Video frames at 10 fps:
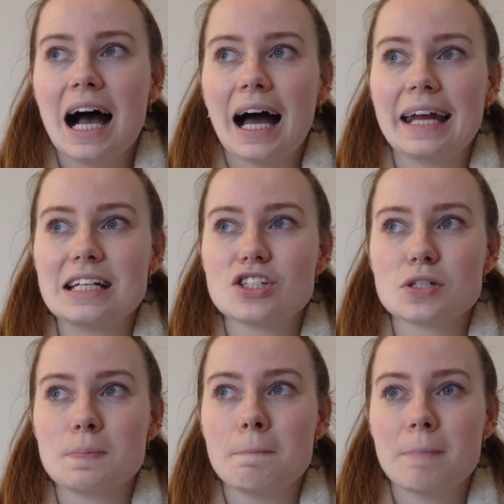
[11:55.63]
And it's
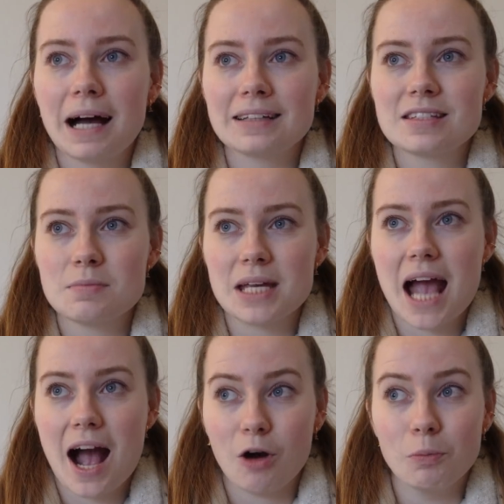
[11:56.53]
just mad to me
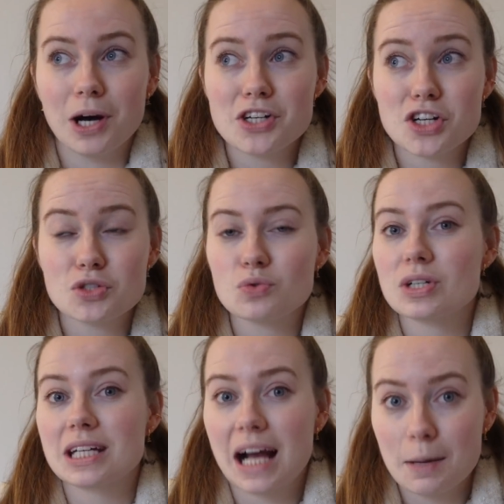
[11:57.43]
how much has
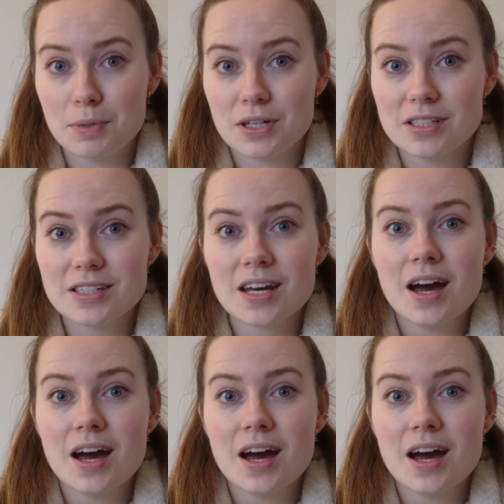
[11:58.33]
already happened.